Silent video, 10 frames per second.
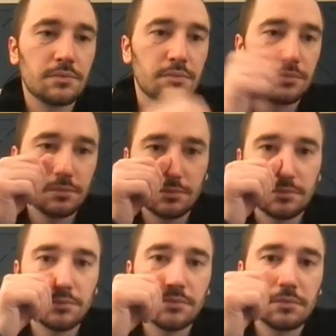
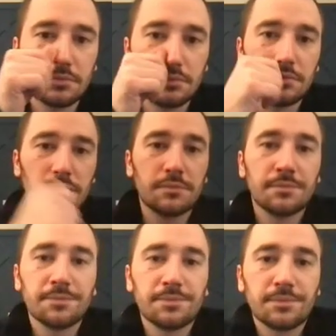
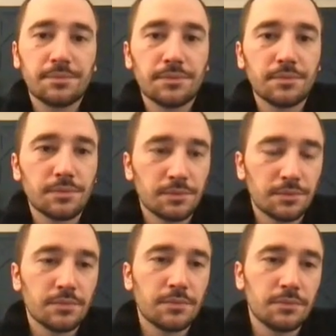
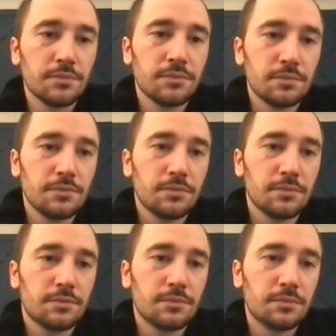
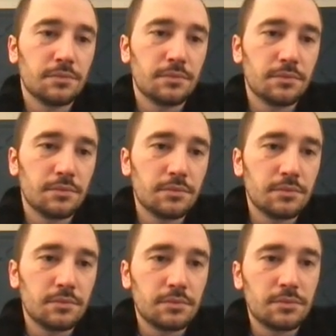
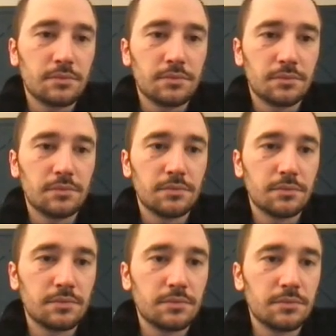
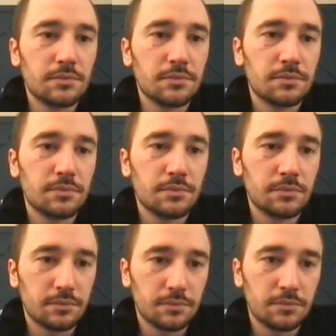
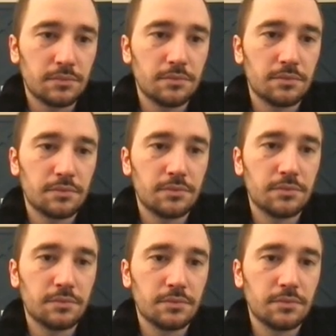
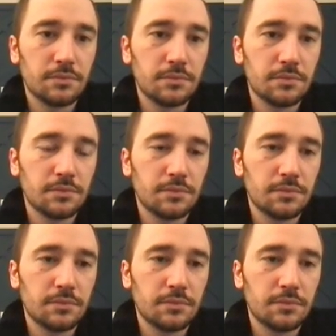(not speaking)